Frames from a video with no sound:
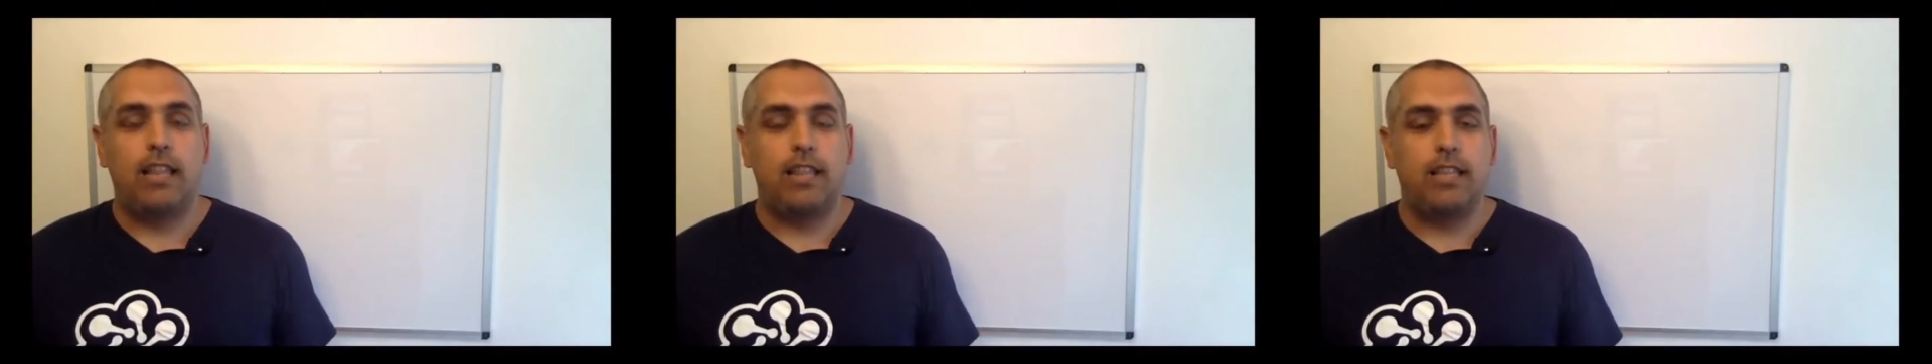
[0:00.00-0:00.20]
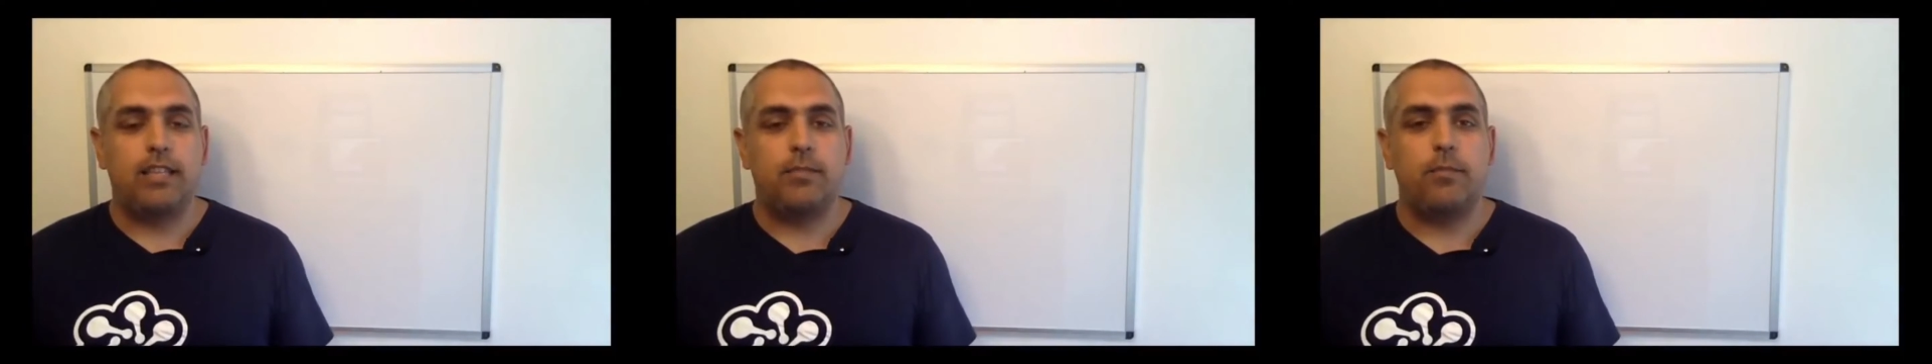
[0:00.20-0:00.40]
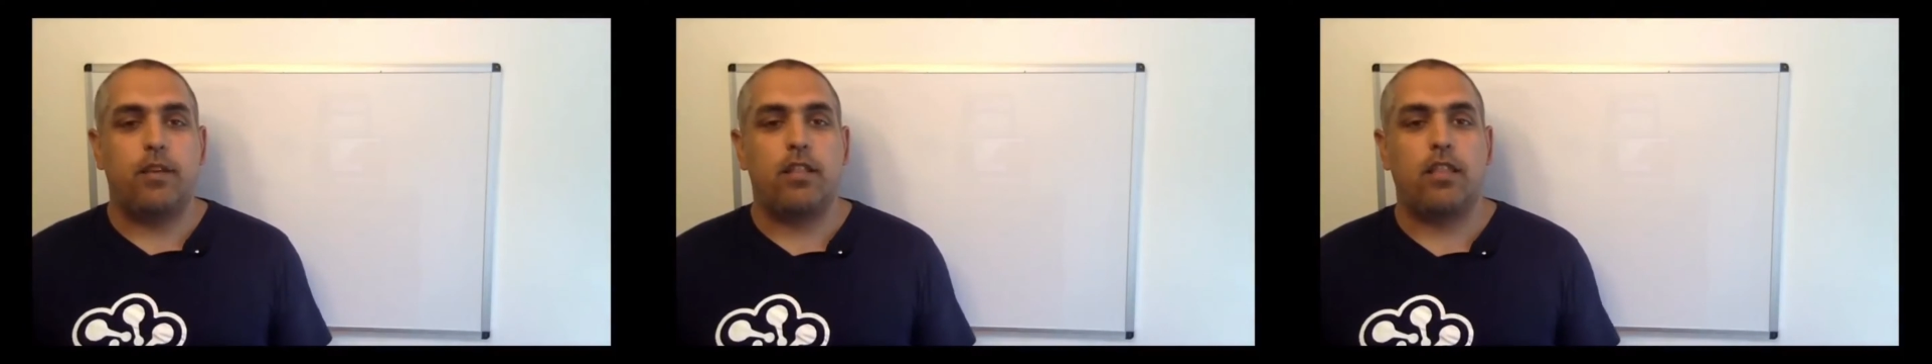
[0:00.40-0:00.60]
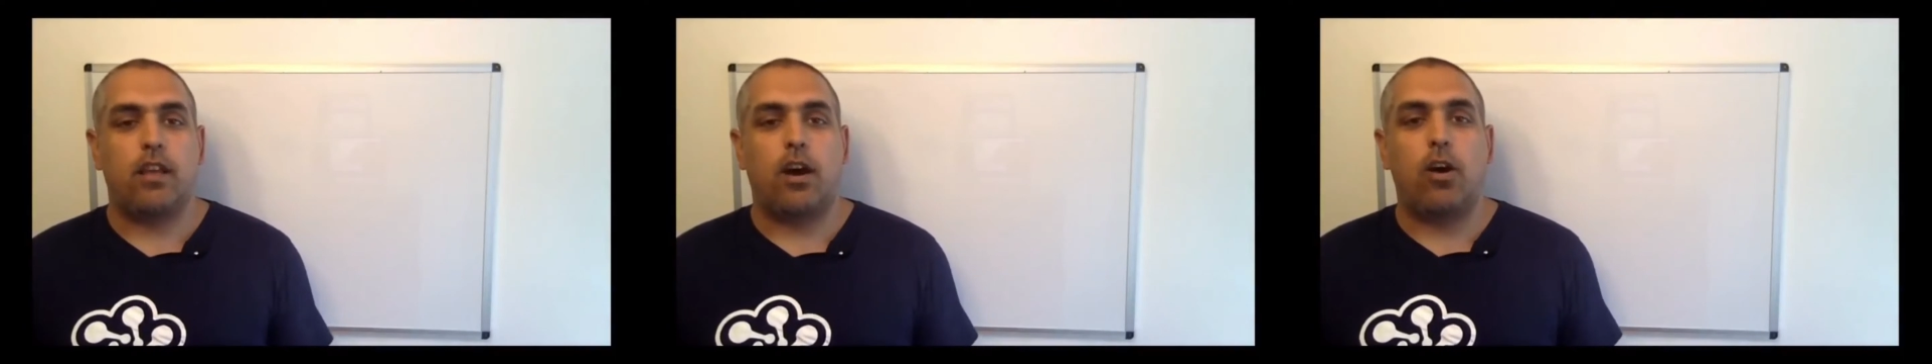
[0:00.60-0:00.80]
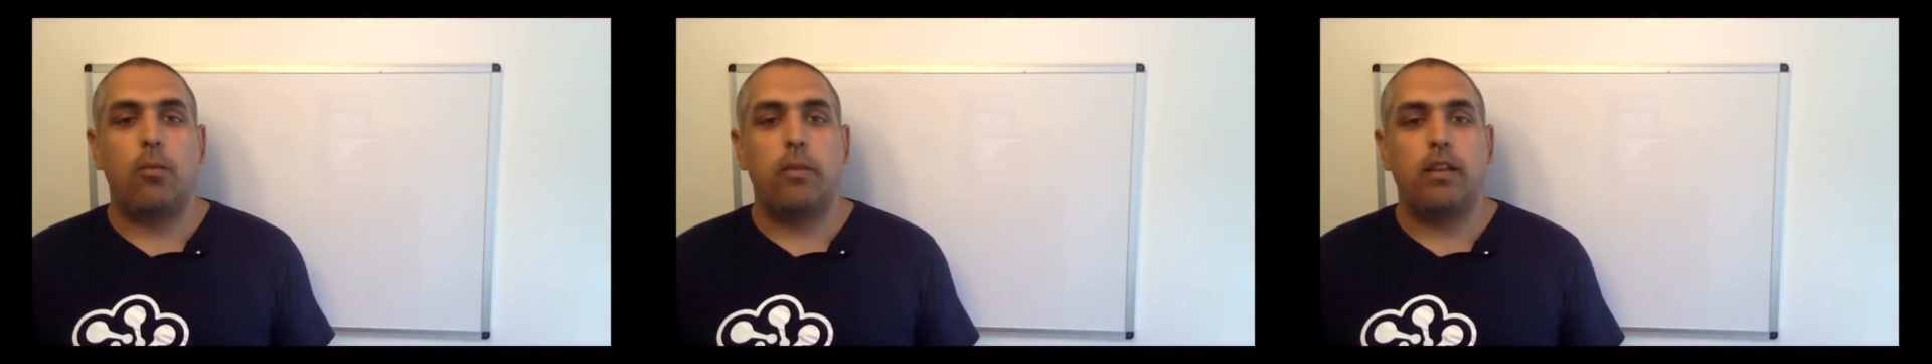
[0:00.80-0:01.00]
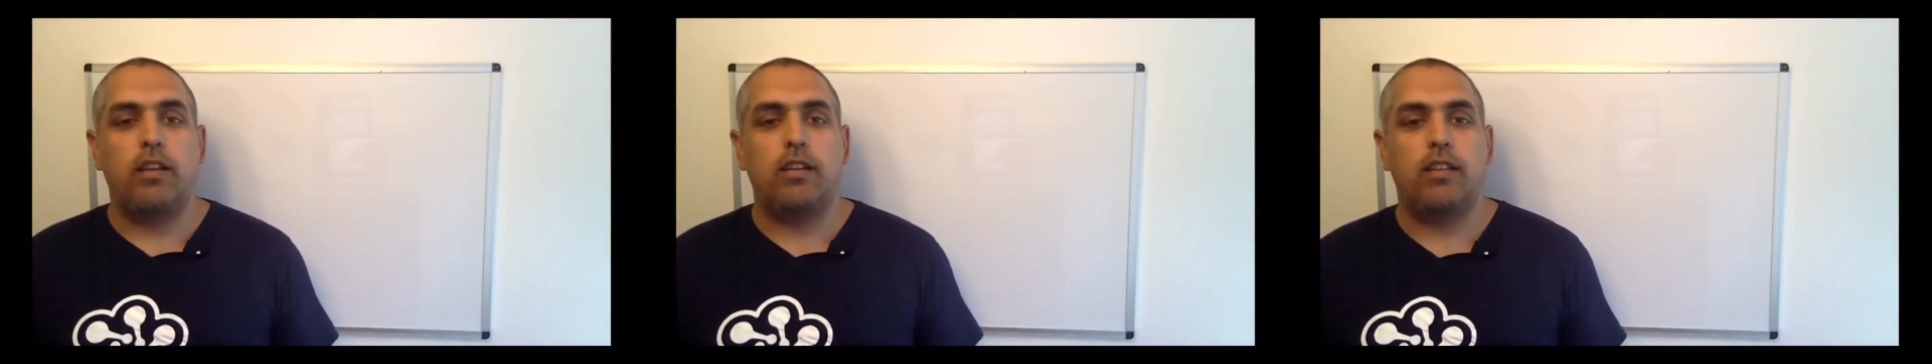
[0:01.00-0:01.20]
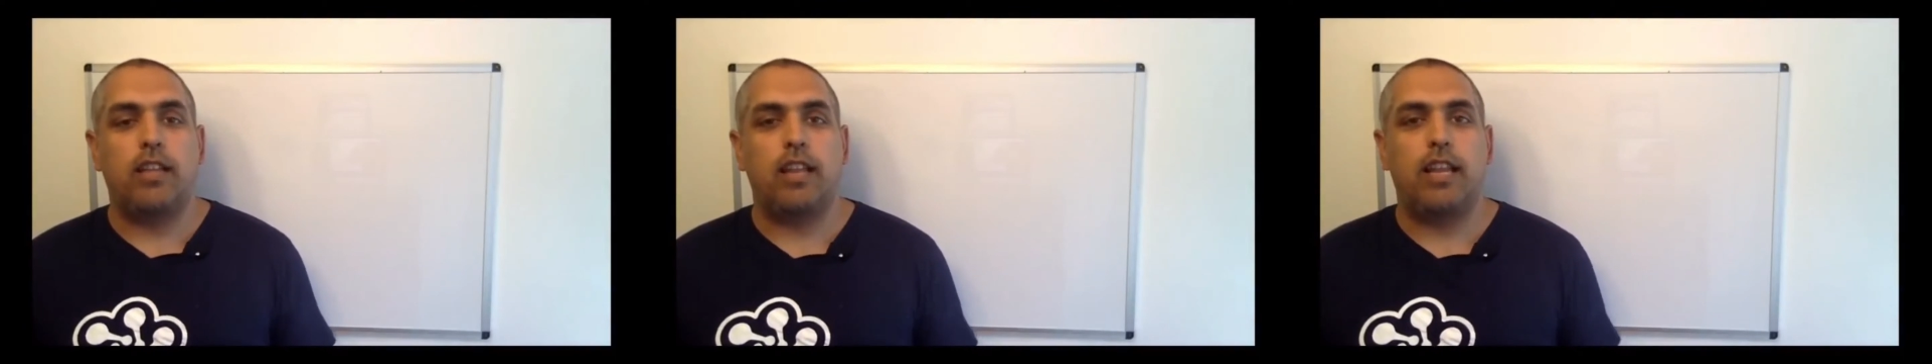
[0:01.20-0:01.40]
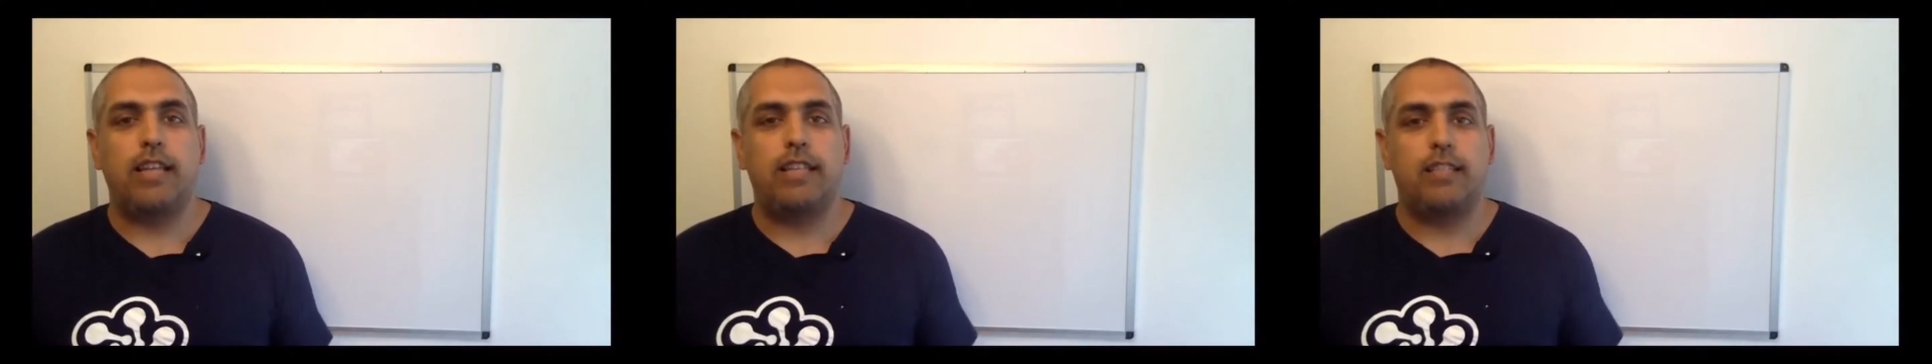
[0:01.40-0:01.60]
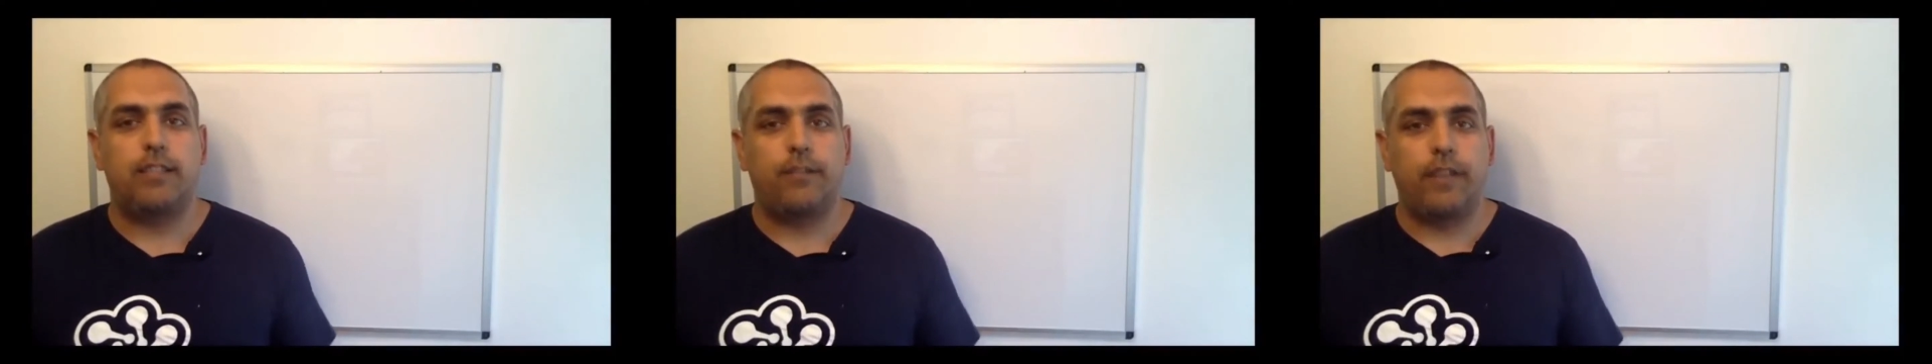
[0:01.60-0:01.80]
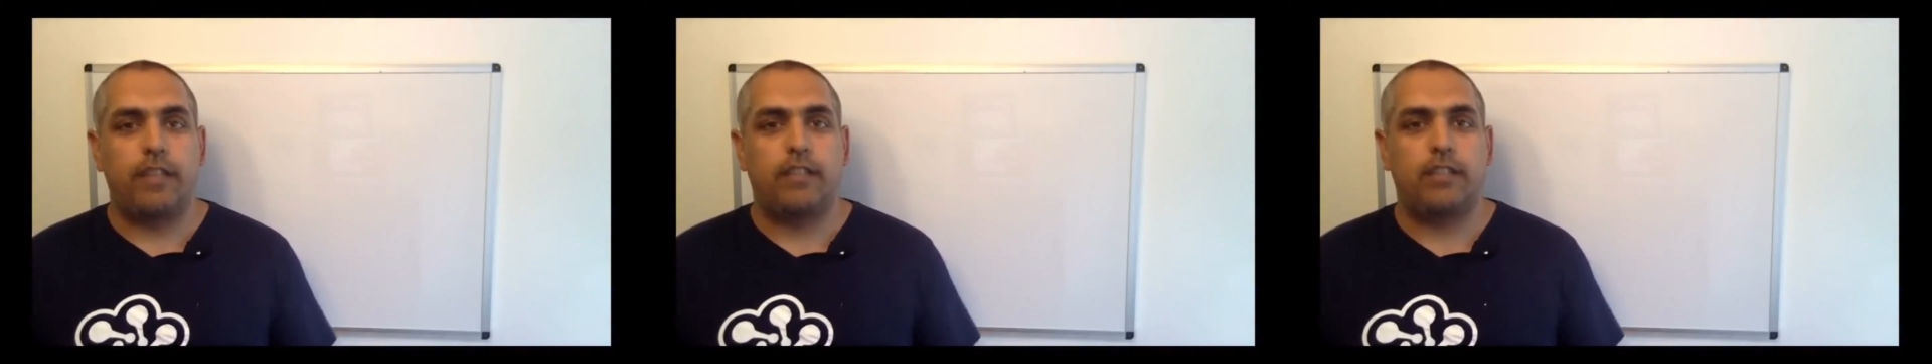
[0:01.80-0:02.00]
and this month I'll be looking at the
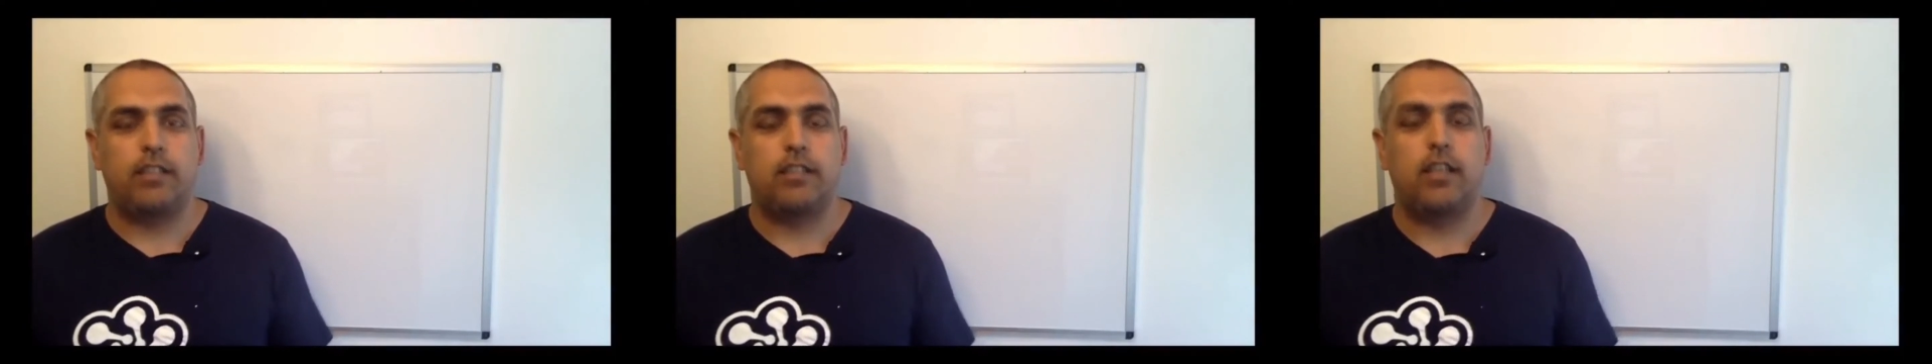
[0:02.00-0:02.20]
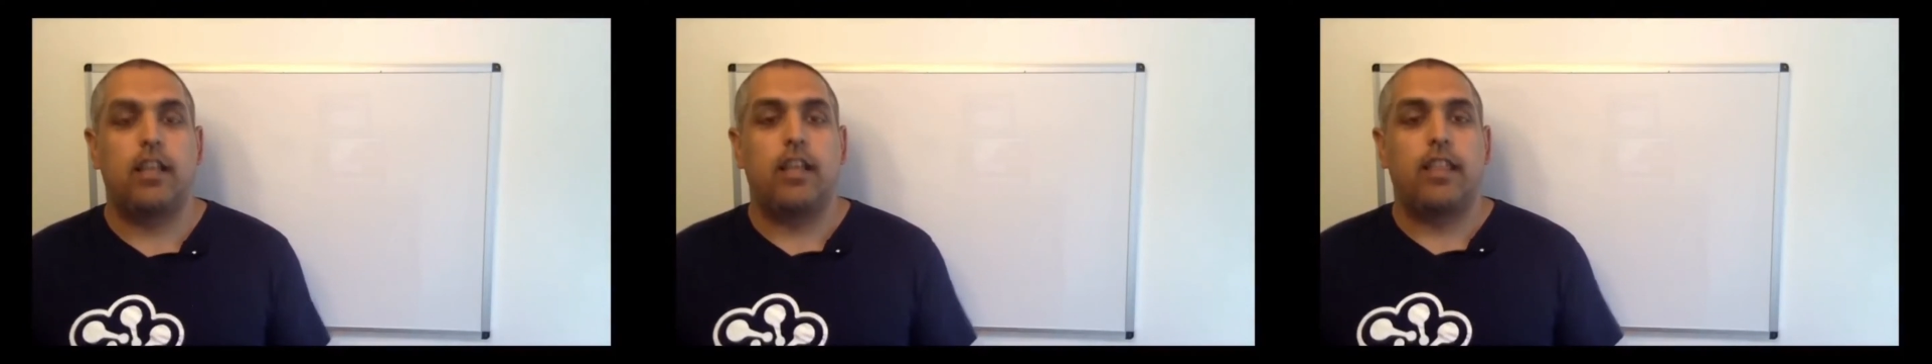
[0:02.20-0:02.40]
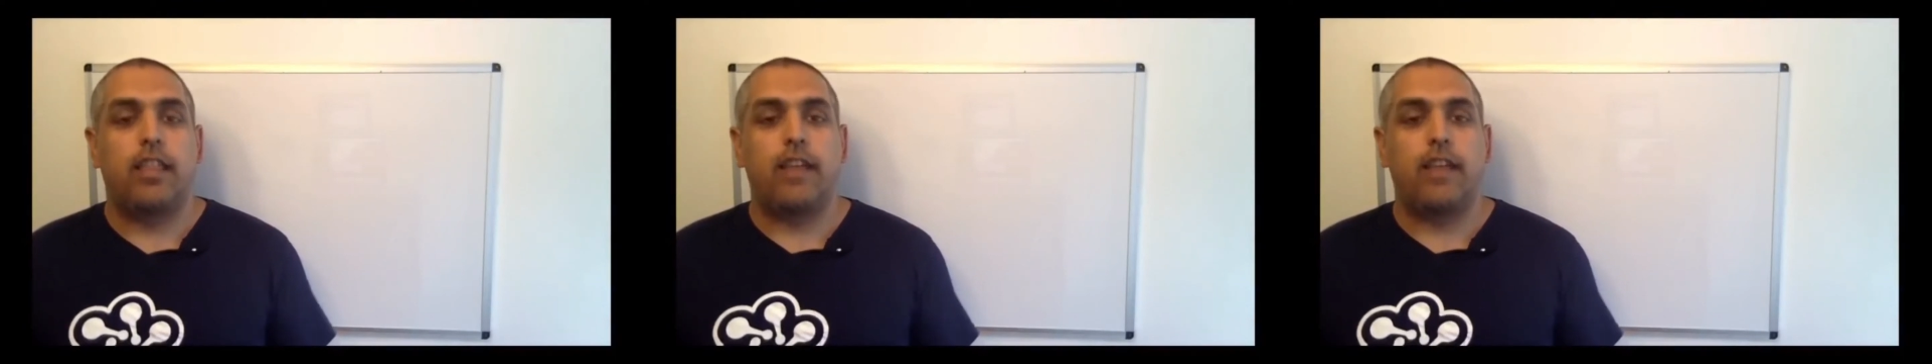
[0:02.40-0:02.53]
latest features